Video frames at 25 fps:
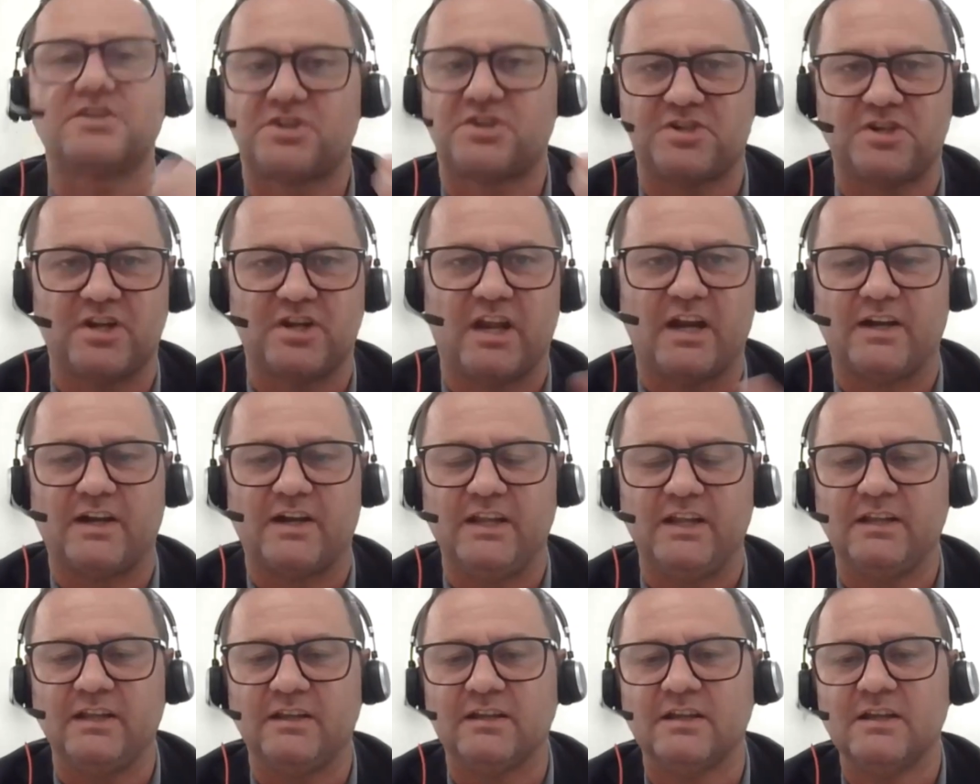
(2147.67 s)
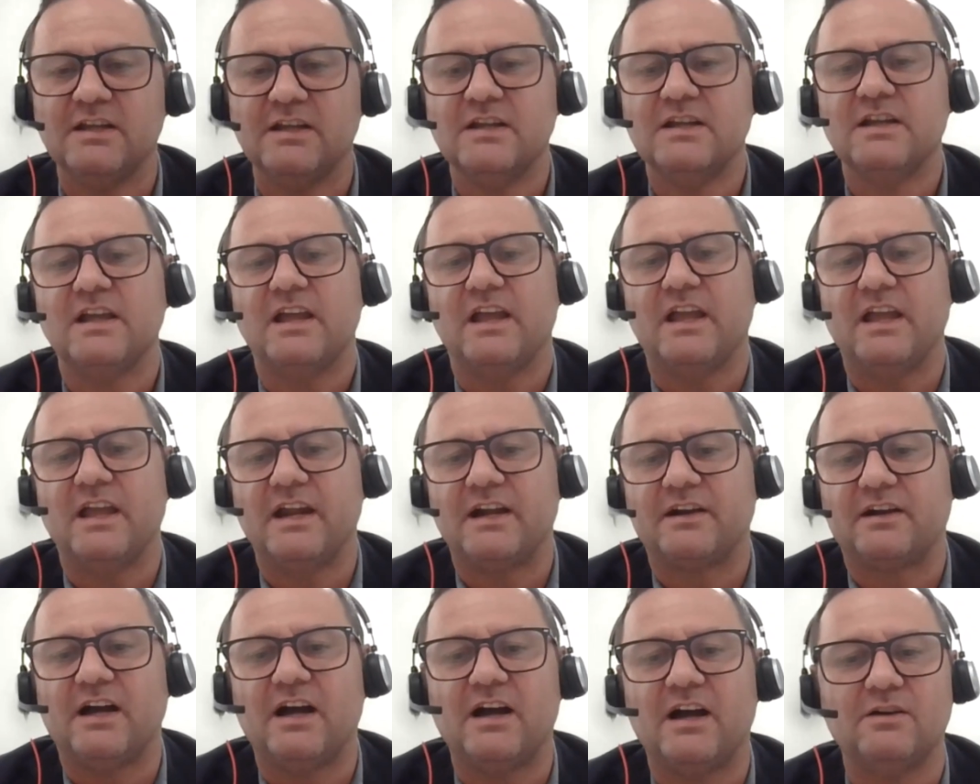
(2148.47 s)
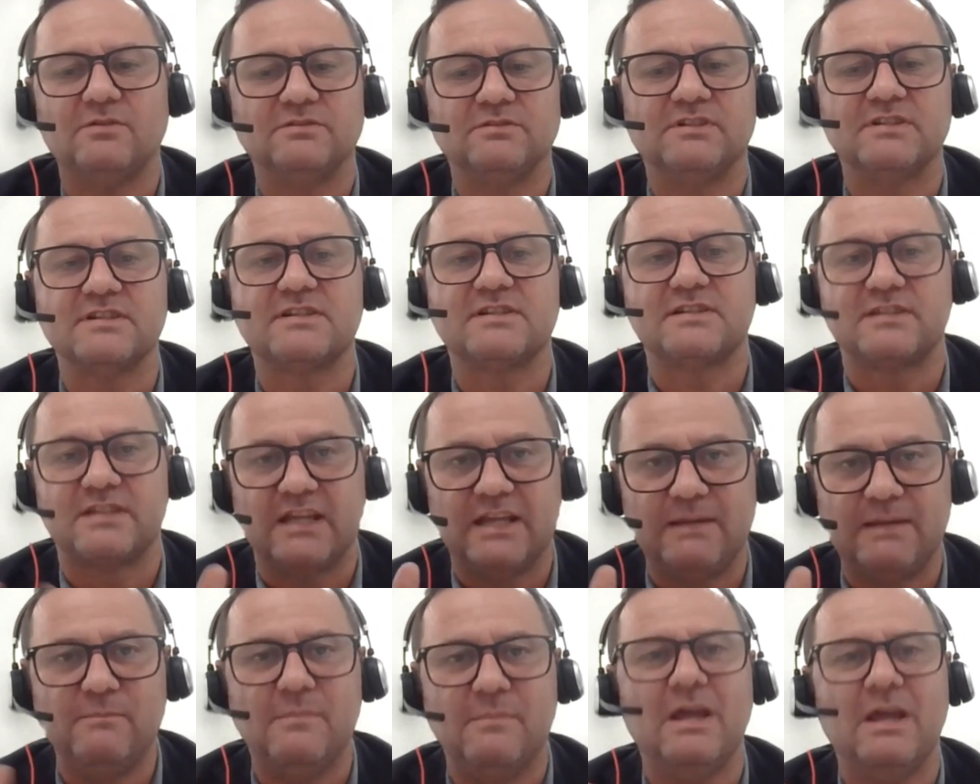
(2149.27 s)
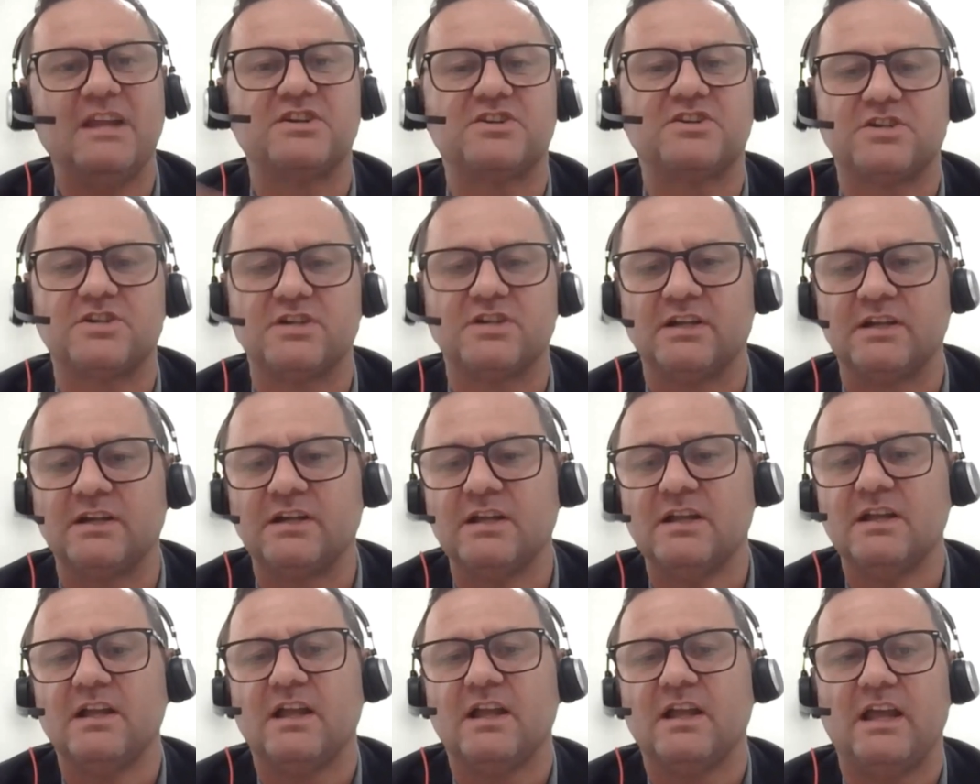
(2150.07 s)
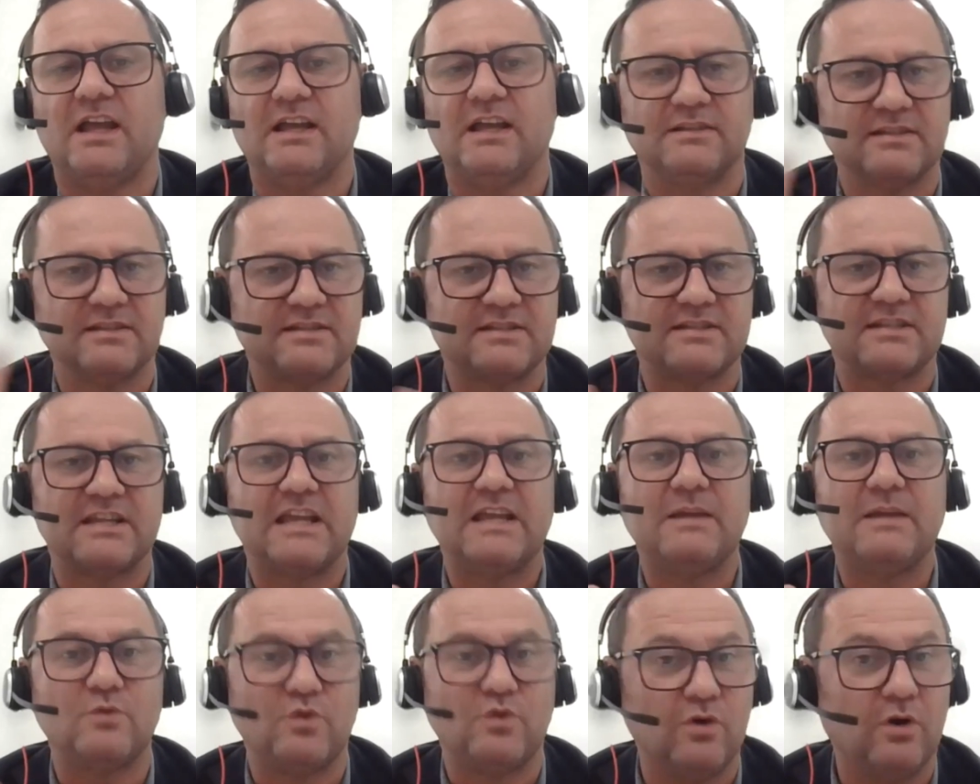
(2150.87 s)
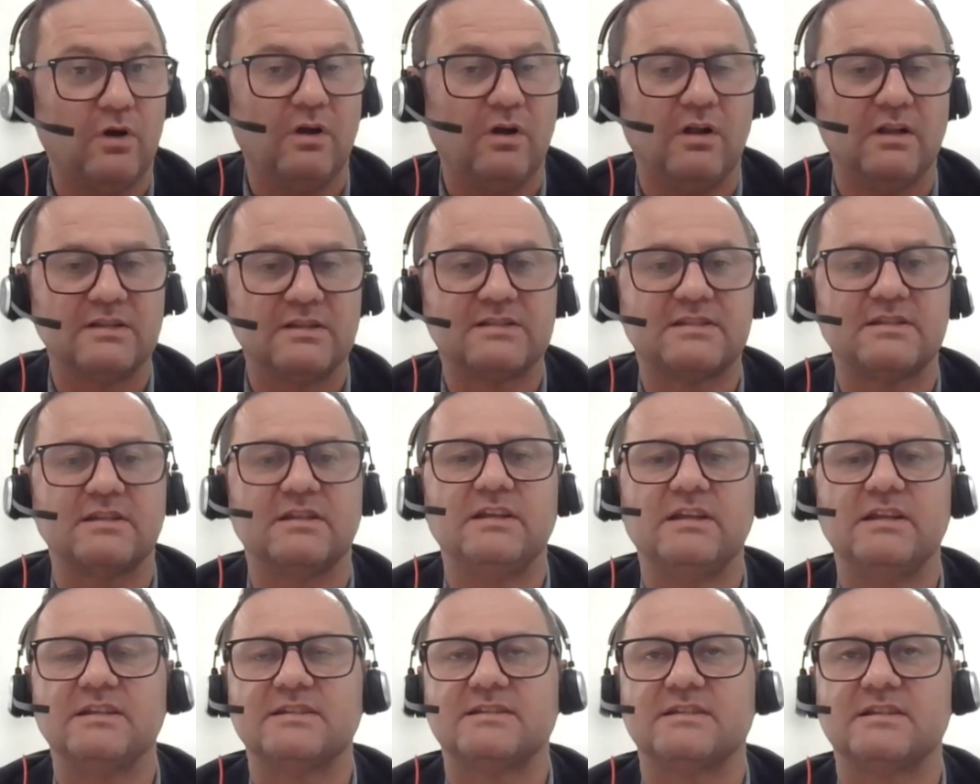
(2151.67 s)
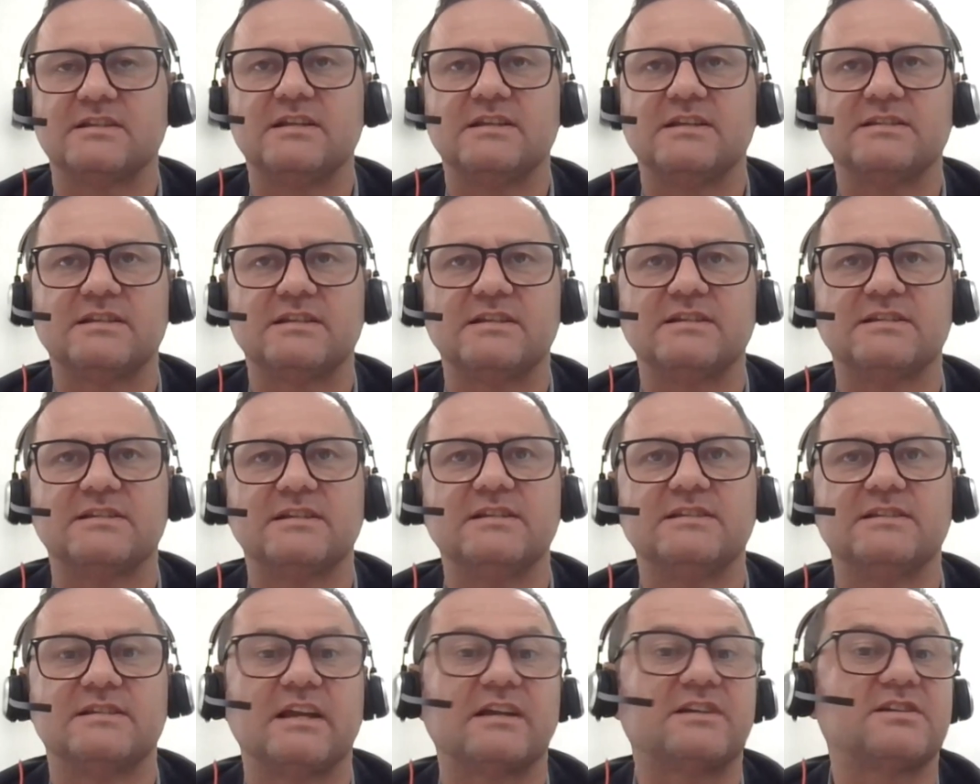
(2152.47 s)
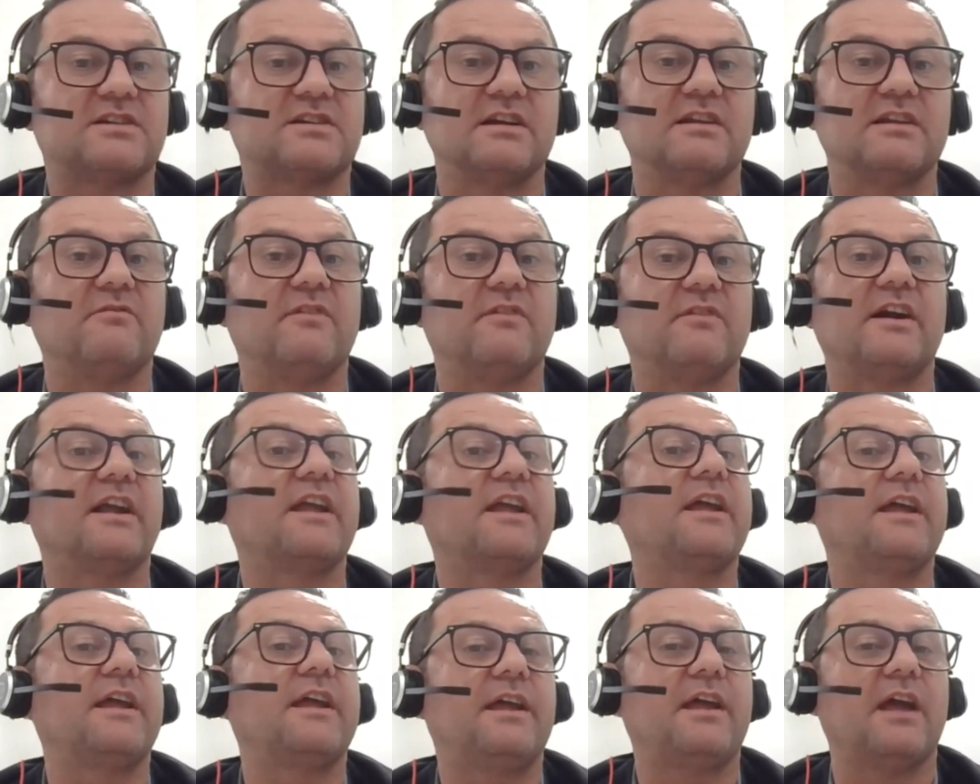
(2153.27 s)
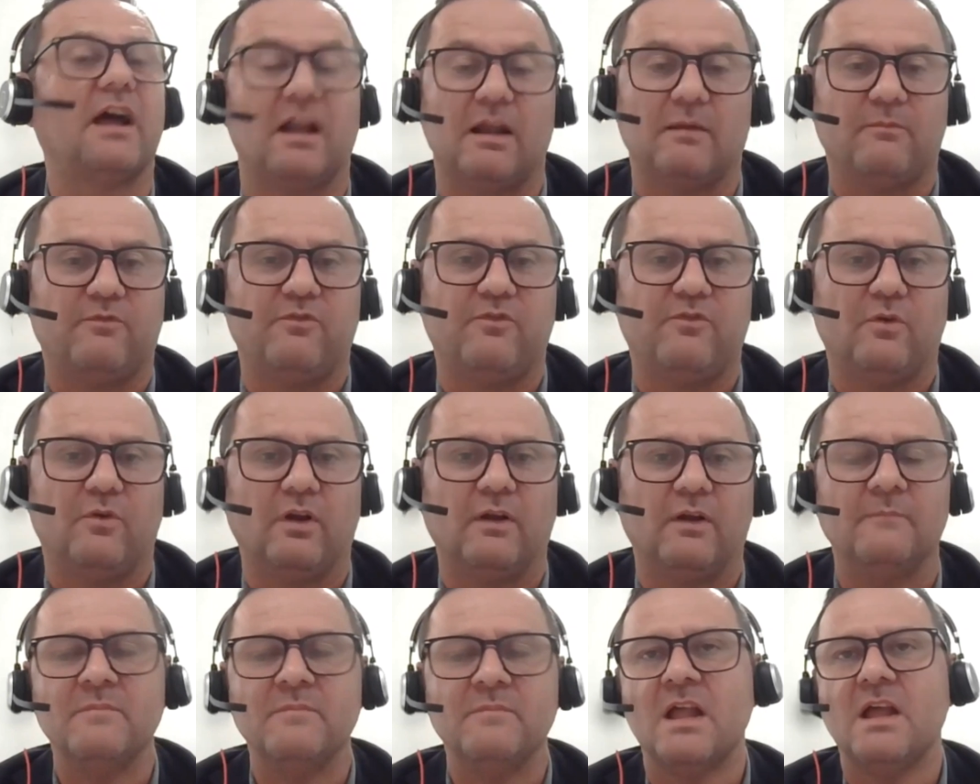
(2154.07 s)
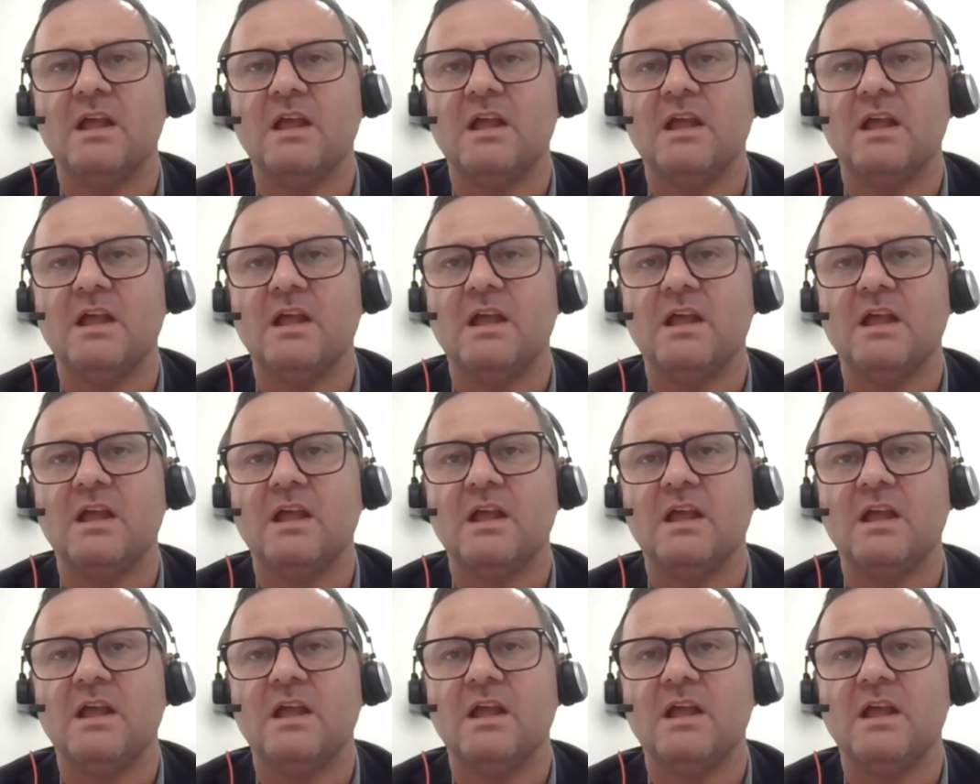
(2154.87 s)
sharing around the same mission and the same goals is actually very helpful.